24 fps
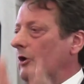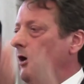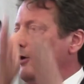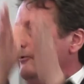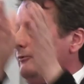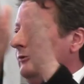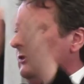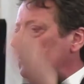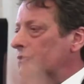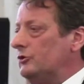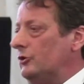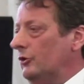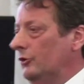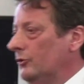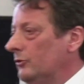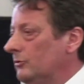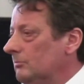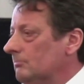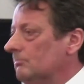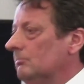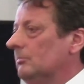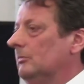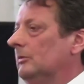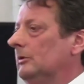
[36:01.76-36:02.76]
of the
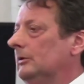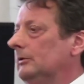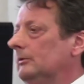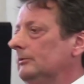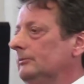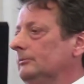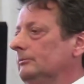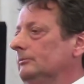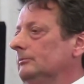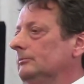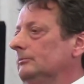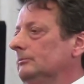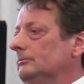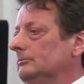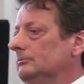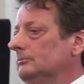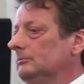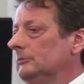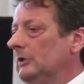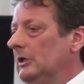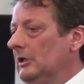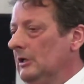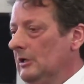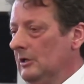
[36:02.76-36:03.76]
tomb.
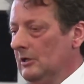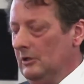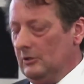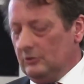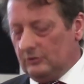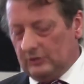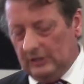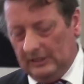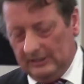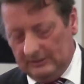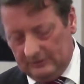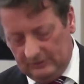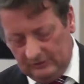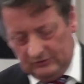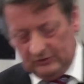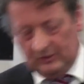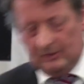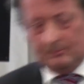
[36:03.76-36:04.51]
Jesus